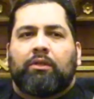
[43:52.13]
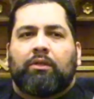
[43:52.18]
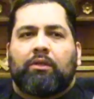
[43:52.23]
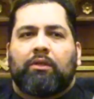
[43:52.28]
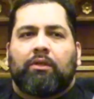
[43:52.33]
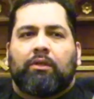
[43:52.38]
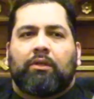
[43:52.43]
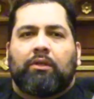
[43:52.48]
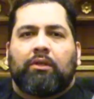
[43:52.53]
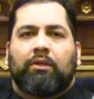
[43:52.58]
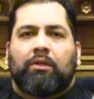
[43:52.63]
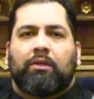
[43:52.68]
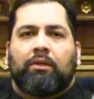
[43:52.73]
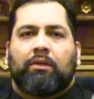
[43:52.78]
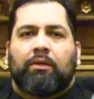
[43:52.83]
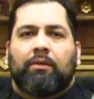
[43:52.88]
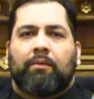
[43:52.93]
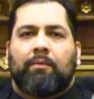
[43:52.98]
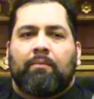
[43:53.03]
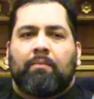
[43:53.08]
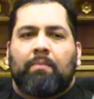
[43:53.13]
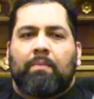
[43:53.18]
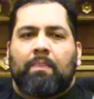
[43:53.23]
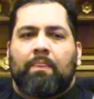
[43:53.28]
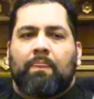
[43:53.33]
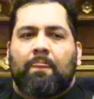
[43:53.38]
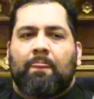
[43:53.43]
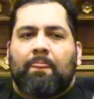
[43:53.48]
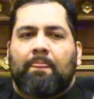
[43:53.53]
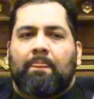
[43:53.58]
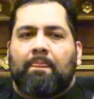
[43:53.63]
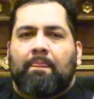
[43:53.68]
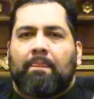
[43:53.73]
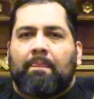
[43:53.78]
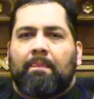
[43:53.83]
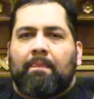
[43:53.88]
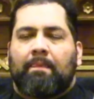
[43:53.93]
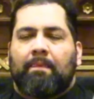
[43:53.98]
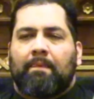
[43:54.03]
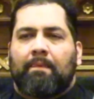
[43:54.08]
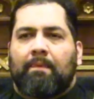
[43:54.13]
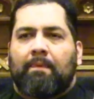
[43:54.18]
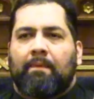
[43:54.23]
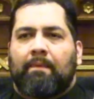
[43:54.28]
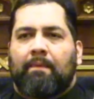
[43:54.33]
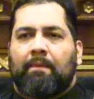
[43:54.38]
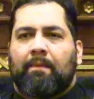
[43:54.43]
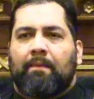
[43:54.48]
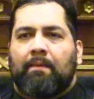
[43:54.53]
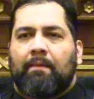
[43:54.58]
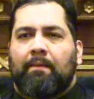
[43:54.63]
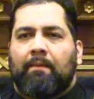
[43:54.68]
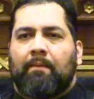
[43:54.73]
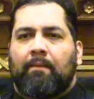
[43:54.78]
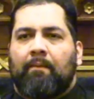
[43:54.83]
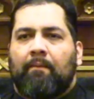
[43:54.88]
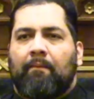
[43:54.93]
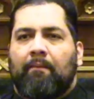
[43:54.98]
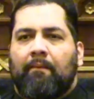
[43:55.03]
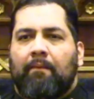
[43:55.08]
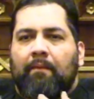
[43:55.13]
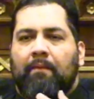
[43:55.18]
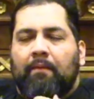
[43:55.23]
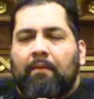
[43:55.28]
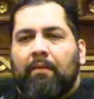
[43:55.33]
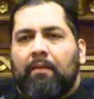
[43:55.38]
No one is speaking in this clip.